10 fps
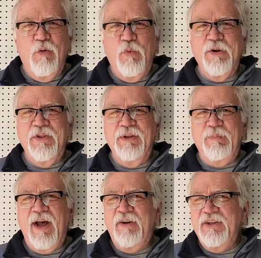where the
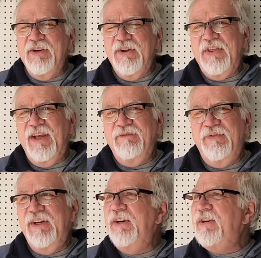polyurethane
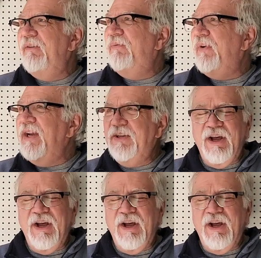finish had flaked